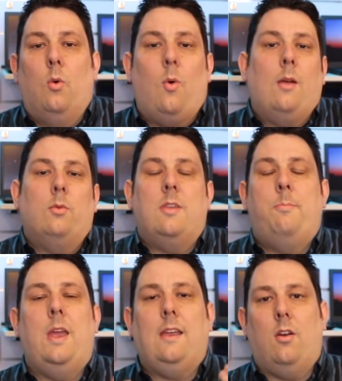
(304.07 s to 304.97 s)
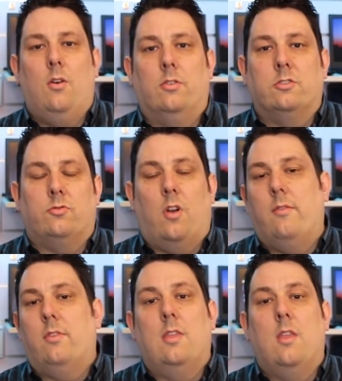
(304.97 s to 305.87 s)
why would they pick us
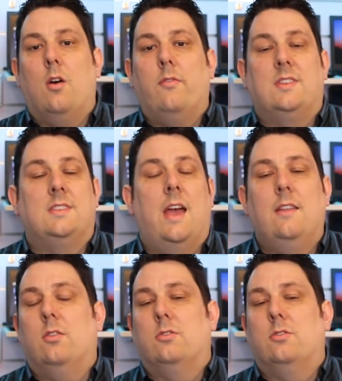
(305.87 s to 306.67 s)
rather than the other 10 or